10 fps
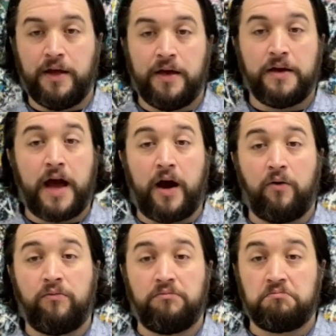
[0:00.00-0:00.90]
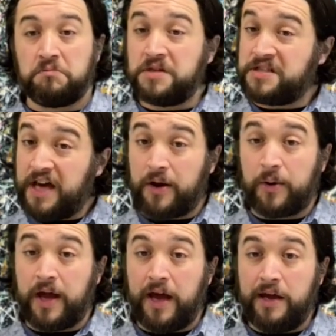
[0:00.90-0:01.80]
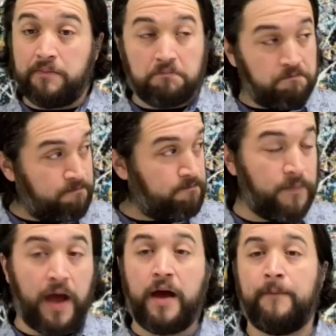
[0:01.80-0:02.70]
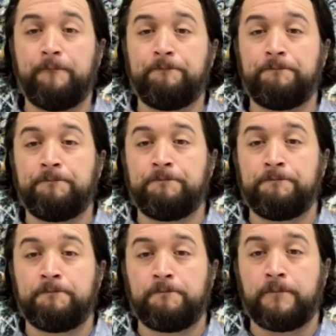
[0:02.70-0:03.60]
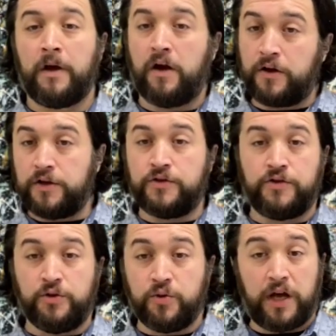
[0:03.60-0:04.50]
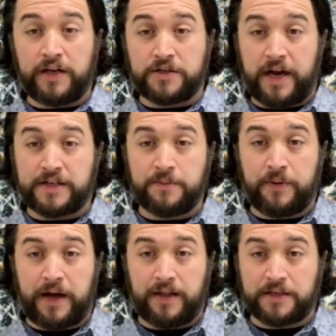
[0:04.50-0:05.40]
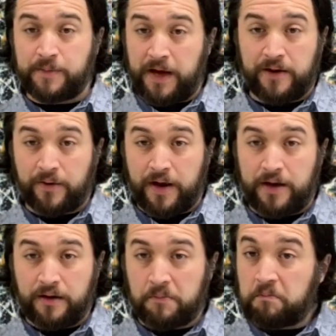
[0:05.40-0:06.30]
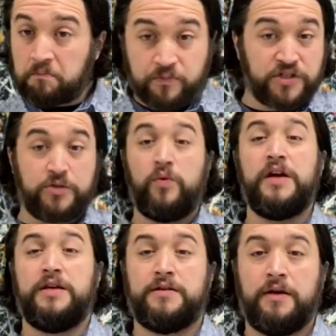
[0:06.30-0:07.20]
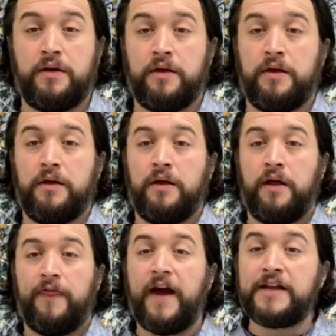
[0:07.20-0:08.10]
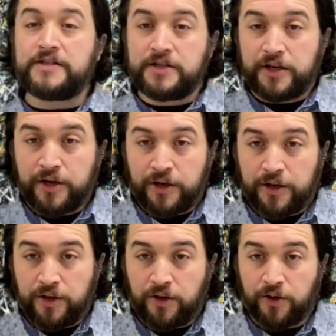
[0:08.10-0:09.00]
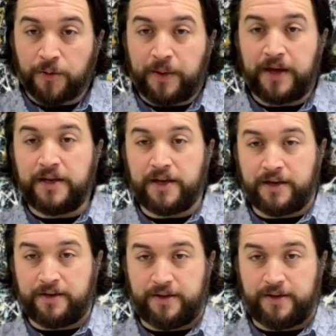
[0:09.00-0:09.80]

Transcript: Now, is that okay? Yeah. Do you like Jackson Pollock's painting right here? Sweet. That's your opinion.